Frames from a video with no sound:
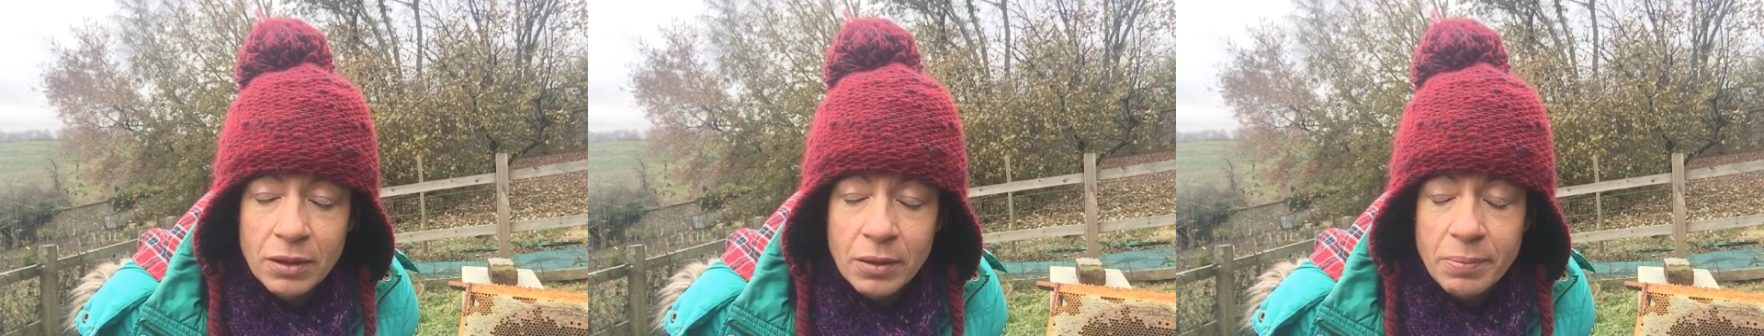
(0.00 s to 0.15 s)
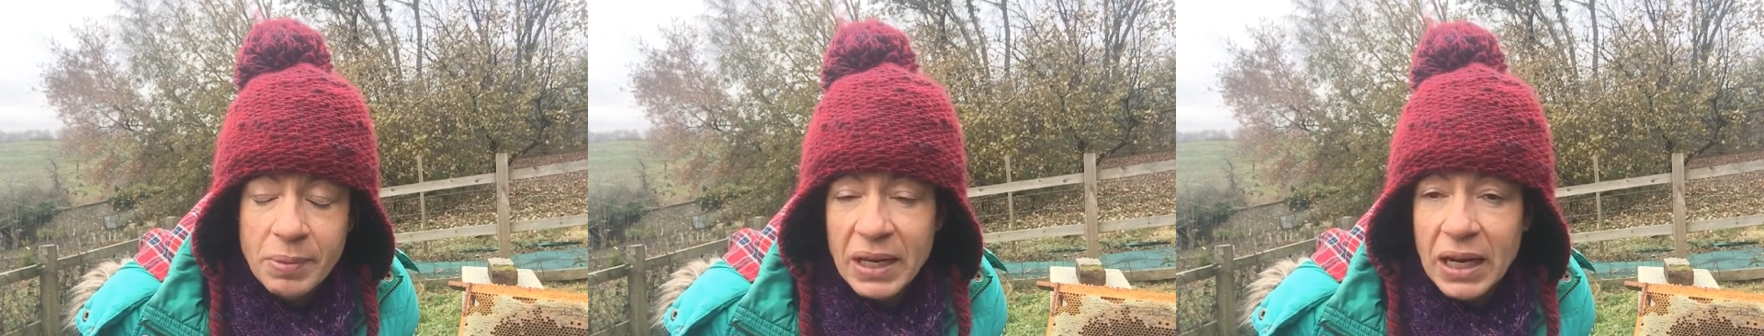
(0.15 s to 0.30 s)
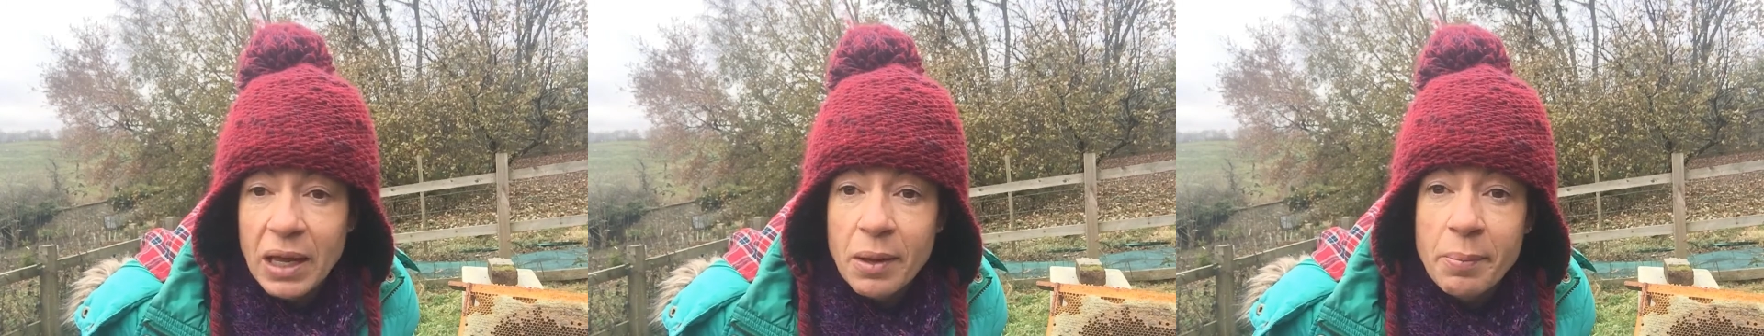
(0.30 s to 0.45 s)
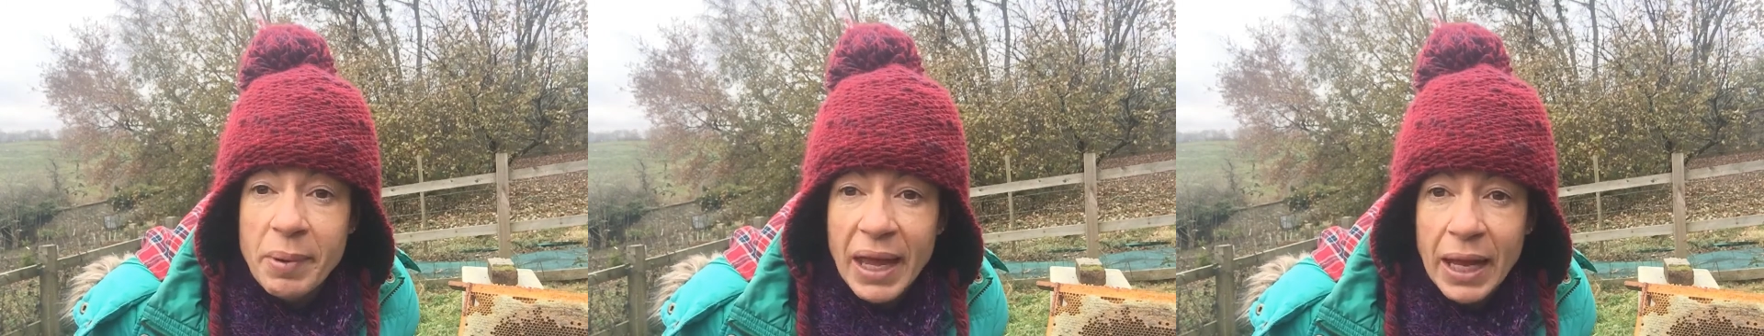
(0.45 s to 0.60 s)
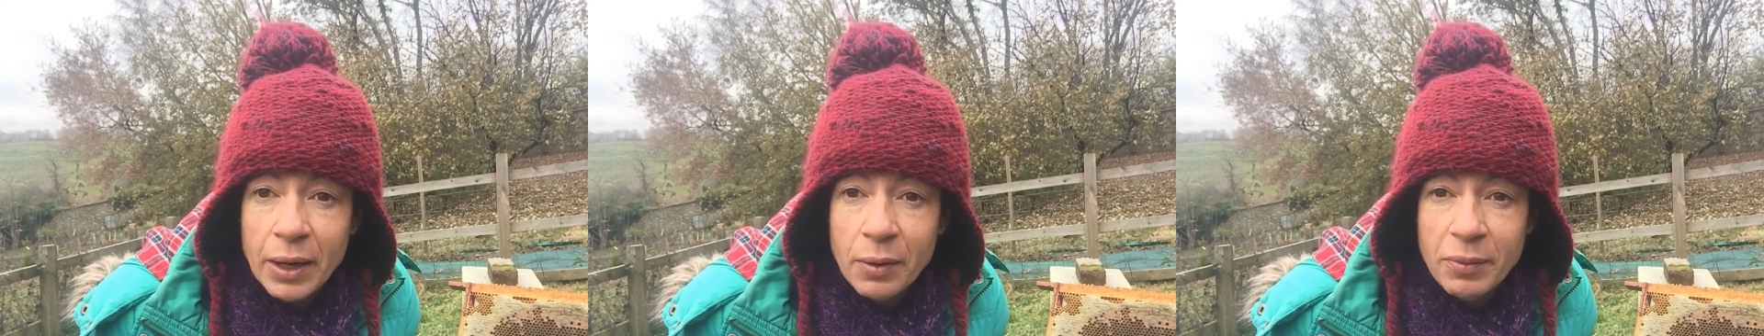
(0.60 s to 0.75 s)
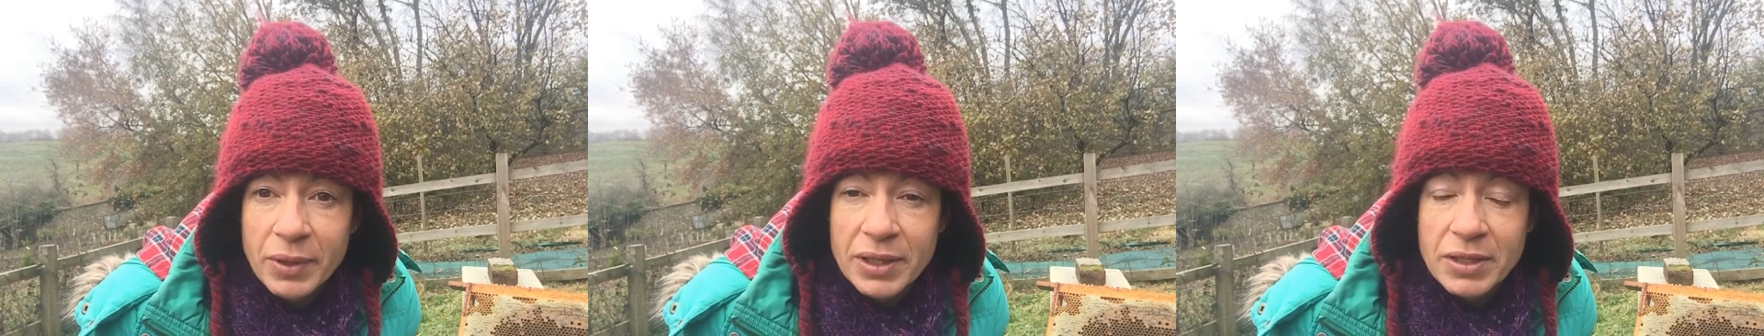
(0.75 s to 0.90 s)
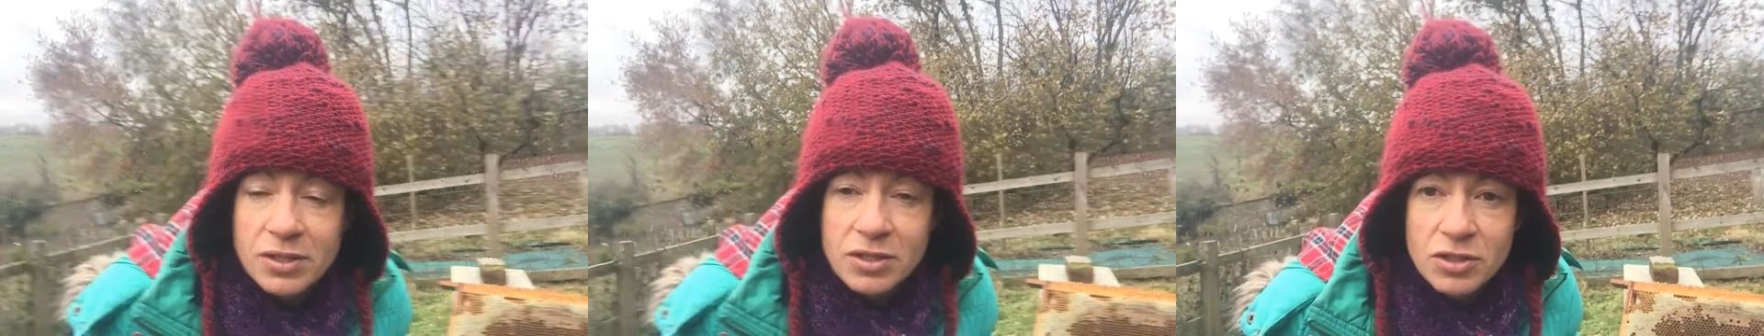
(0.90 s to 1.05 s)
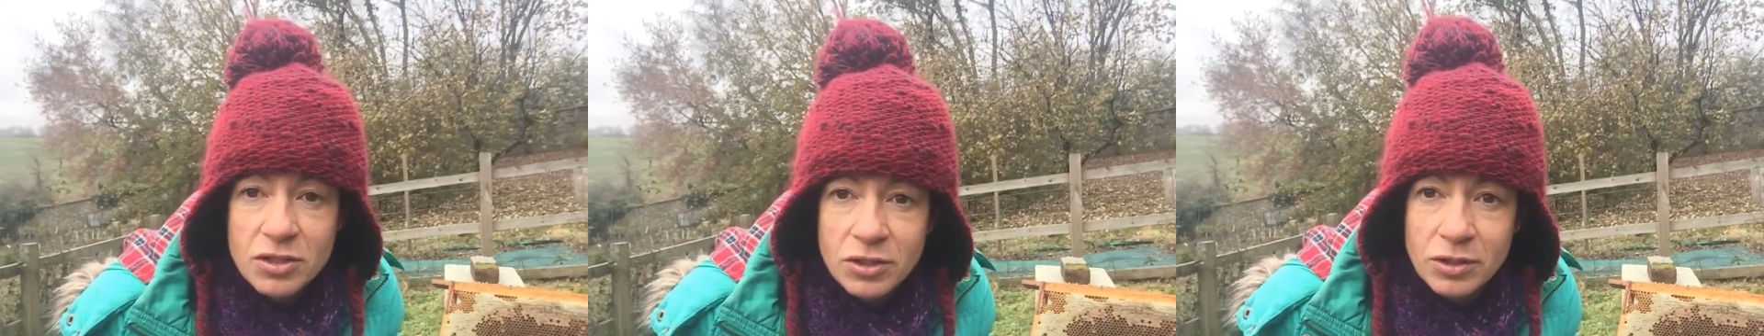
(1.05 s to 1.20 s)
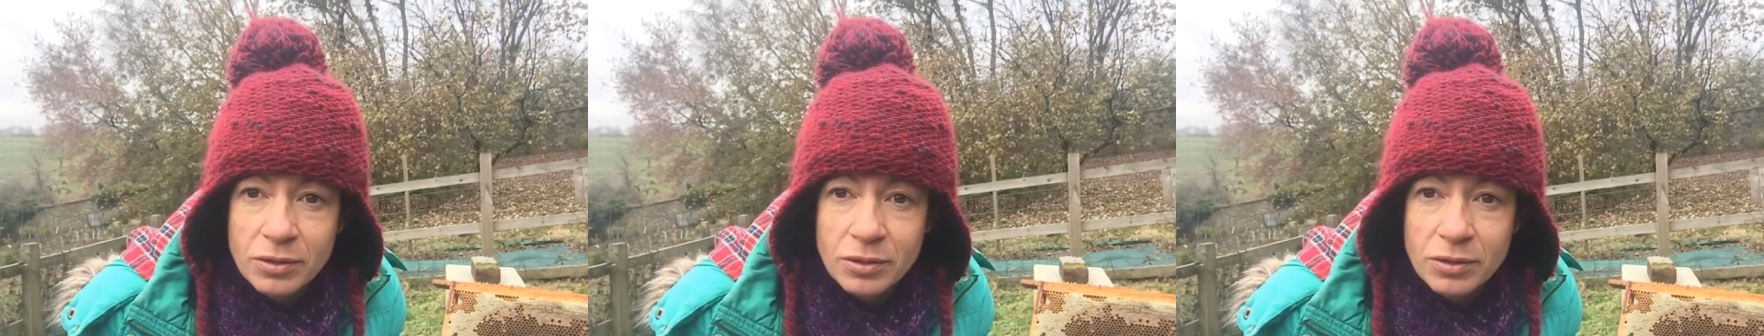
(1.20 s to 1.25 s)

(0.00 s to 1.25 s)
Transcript: a bit like penguins,